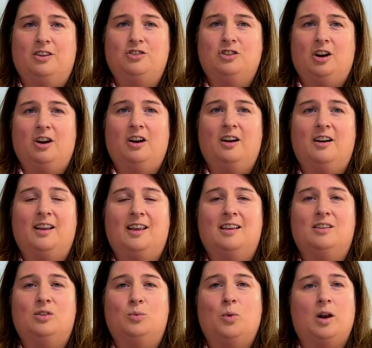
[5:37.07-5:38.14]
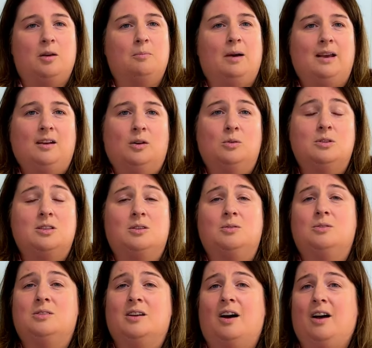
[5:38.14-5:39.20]
Chard is one of my go
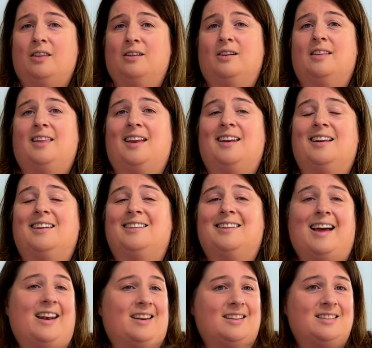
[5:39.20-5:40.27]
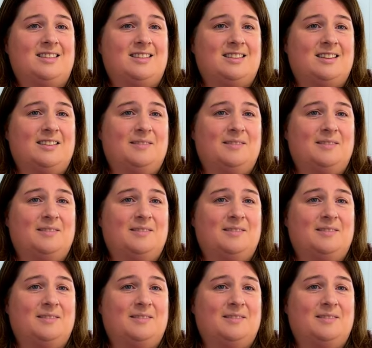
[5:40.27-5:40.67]
tos other than lettuce.